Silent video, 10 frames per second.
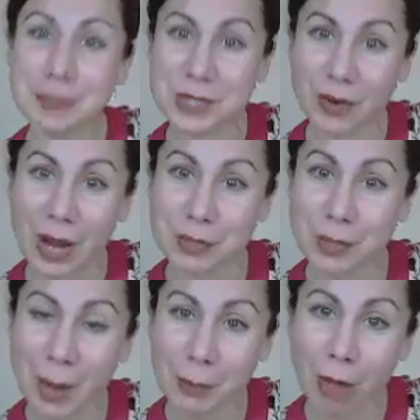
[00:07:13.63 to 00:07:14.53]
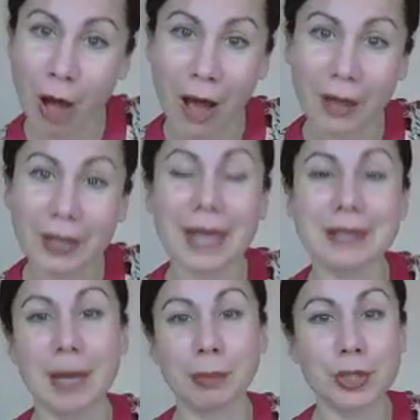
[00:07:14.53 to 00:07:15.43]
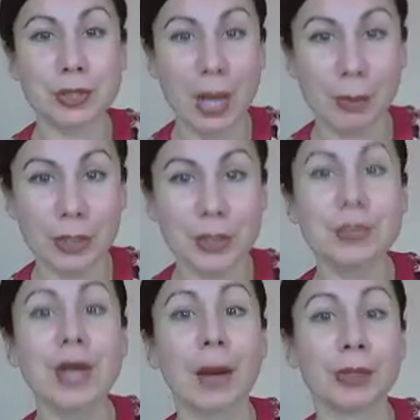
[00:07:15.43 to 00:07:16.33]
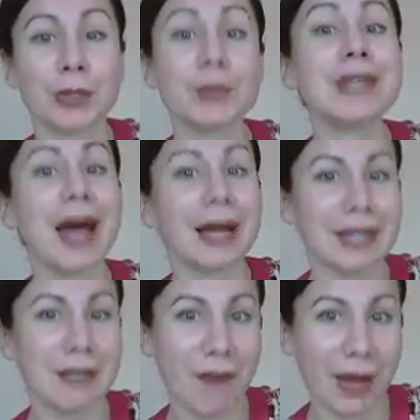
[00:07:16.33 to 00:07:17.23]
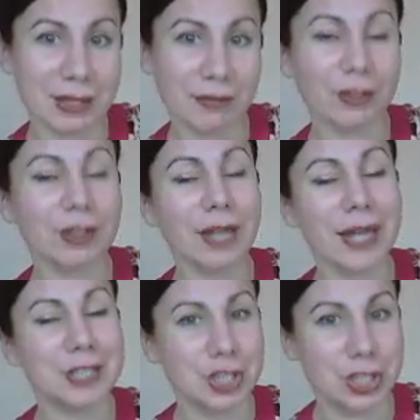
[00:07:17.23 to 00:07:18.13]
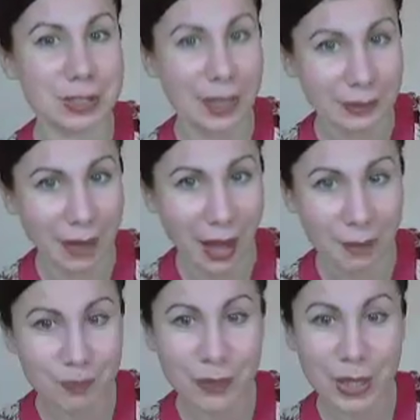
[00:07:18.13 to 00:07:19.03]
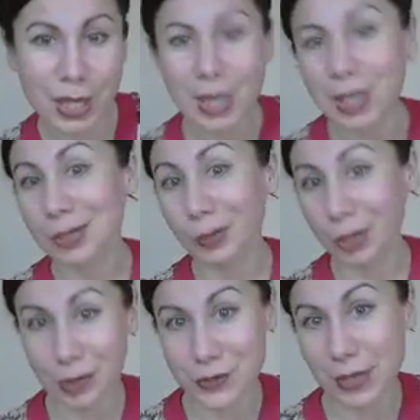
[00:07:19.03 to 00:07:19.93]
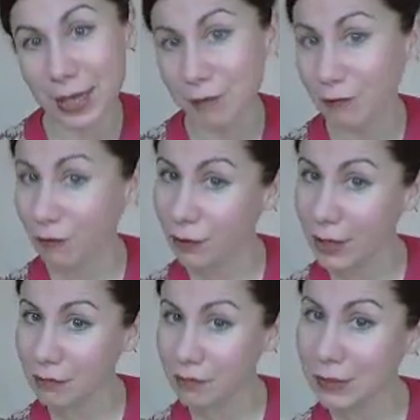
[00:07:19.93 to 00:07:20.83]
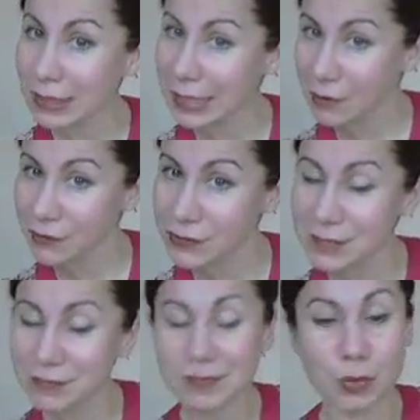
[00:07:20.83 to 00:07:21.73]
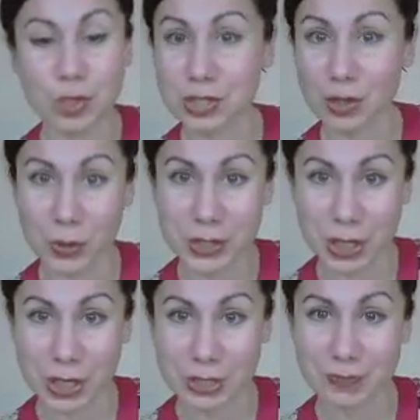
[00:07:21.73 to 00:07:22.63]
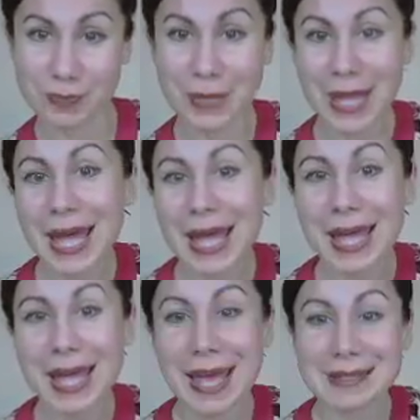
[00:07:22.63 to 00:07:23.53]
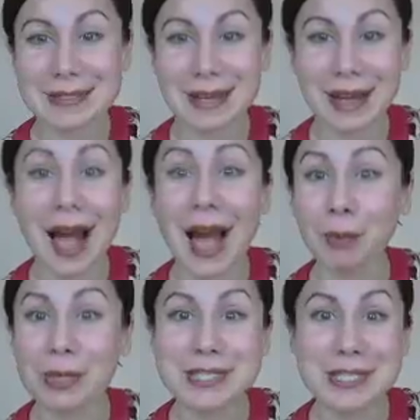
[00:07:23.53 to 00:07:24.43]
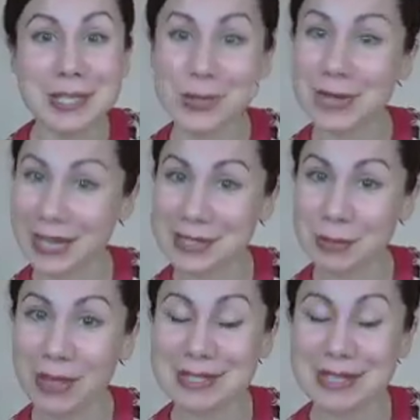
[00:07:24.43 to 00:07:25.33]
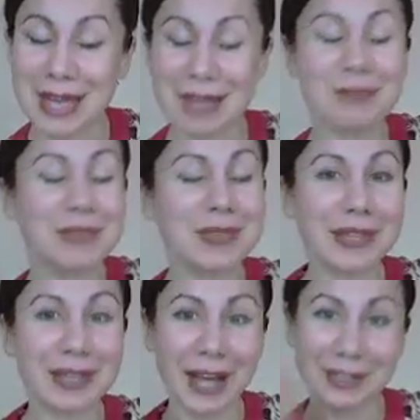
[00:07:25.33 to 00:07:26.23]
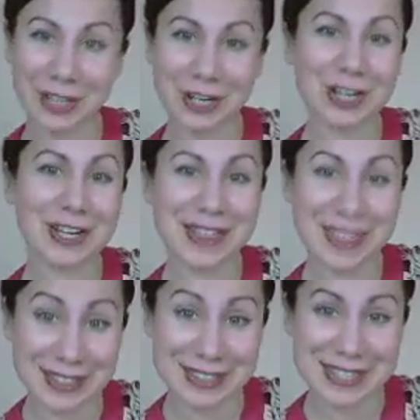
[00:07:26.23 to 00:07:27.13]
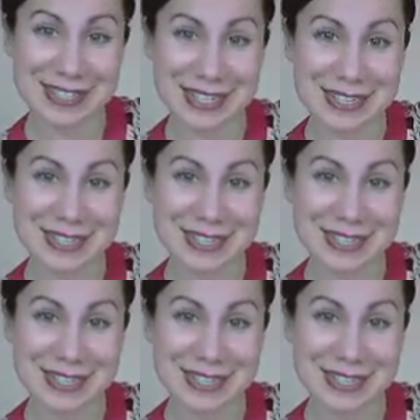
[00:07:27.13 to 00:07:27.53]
subscribe to my blog at www.effectiveonlineteaching.com. You will also get a free gift, which is always good. And I will see you next Wednesday. Conquer that